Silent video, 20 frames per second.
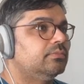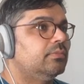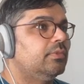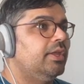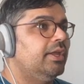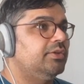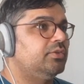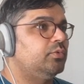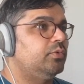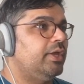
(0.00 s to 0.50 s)

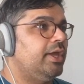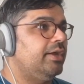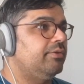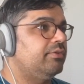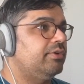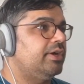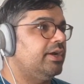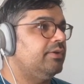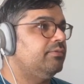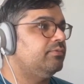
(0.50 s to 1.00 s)
Yeah, so we have
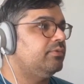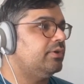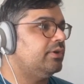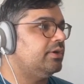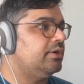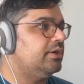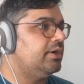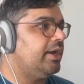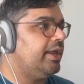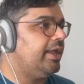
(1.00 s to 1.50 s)
our
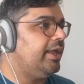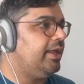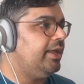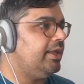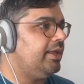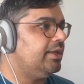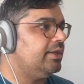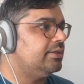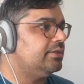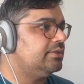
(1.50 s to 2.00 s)
envar,
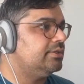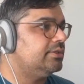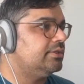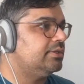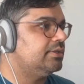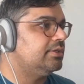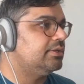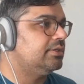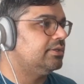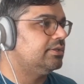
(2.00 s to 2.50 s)
and
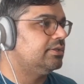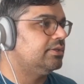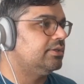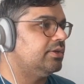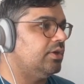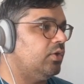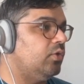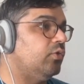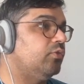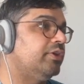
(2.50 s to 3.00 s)

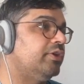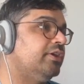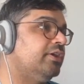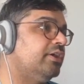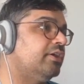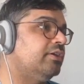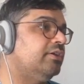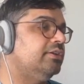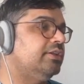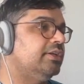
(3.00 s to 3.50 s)
over here I
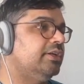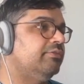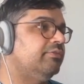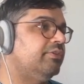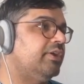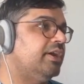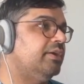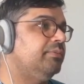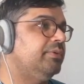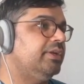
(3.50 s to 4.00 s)
called it
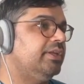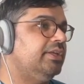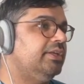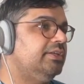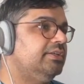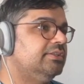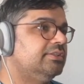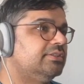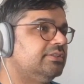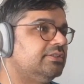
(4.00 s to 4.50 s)
environment
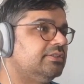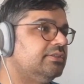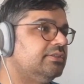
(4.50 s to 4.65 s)
keys.